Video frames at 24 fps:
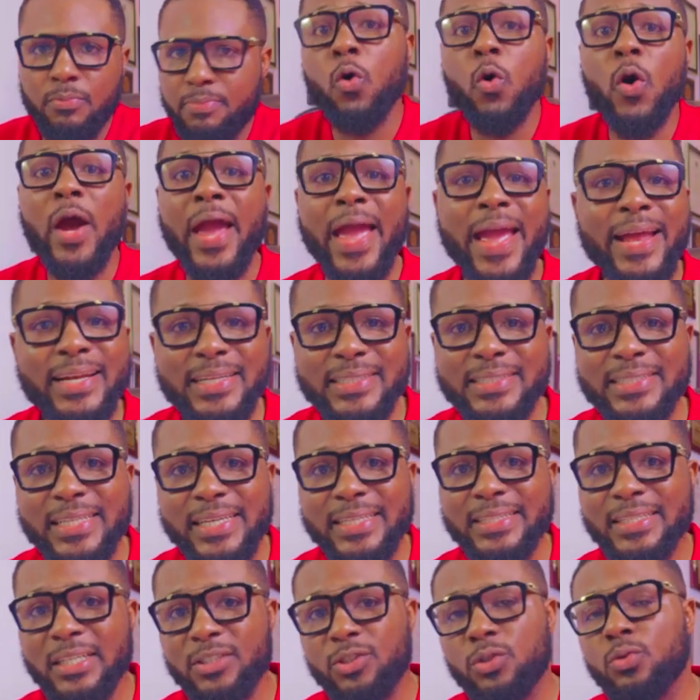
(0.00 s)
or
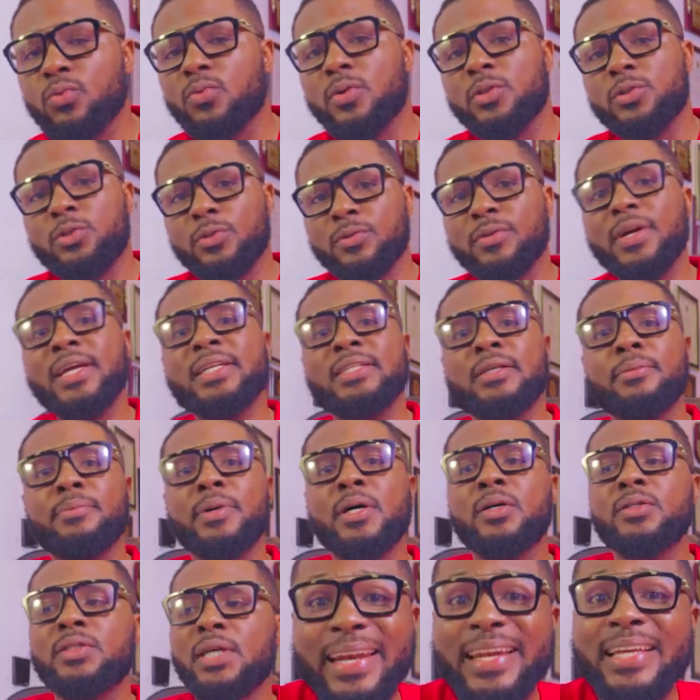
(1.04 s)
anything that you want to write
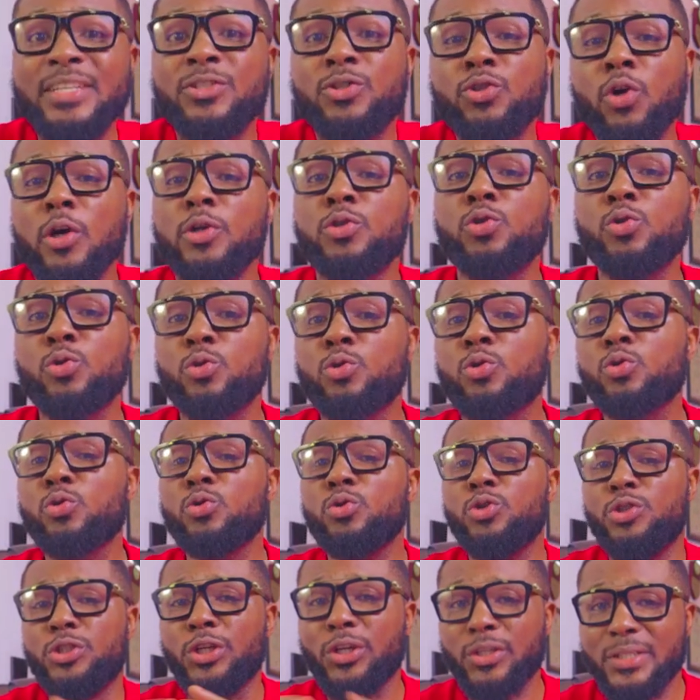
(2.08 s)
about, and it's going to do
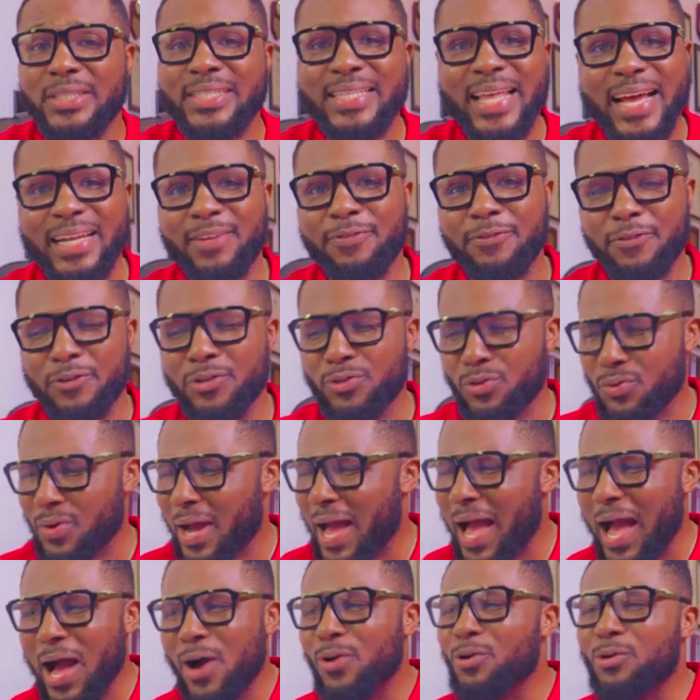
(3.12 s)
just that for you.
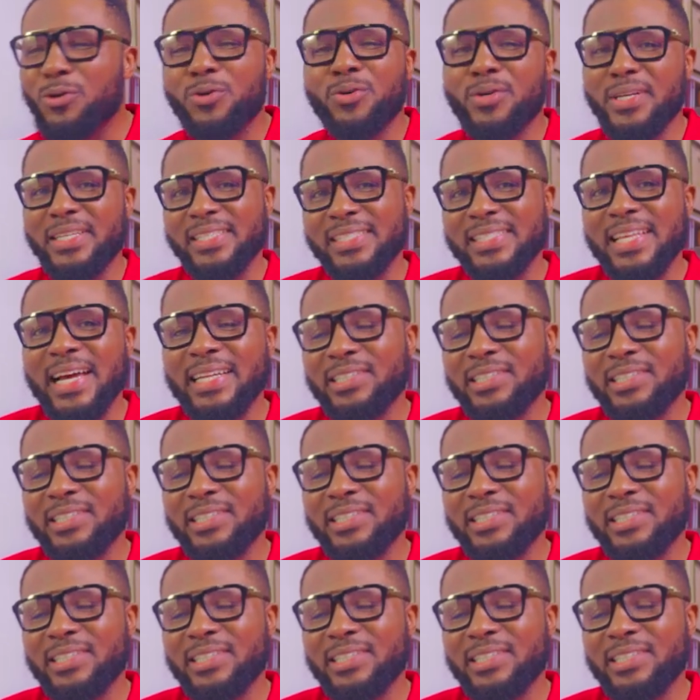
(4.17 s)
How cool is